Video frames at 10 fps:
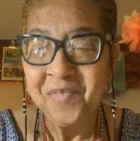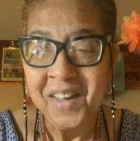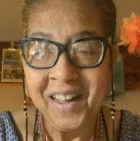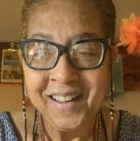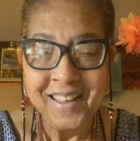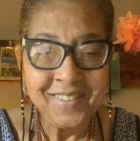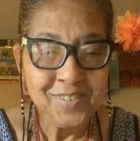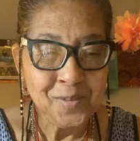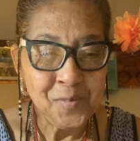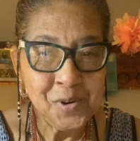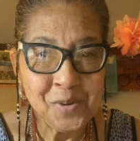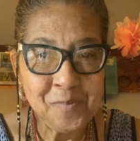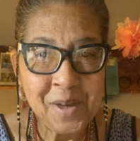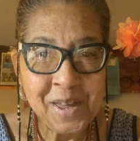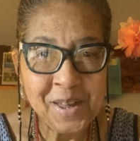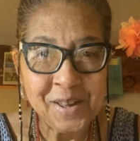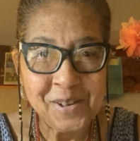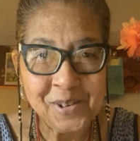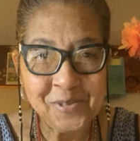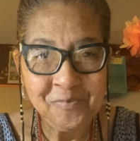I got some more
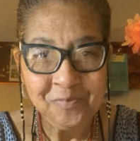mail.